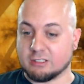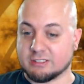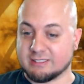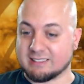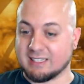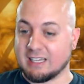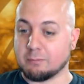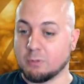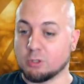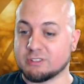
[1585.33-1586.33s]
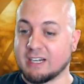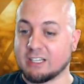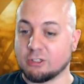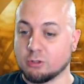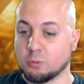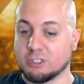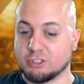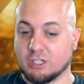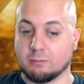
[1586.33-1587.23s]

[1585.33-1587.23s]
because that's the most that I can do in one jump.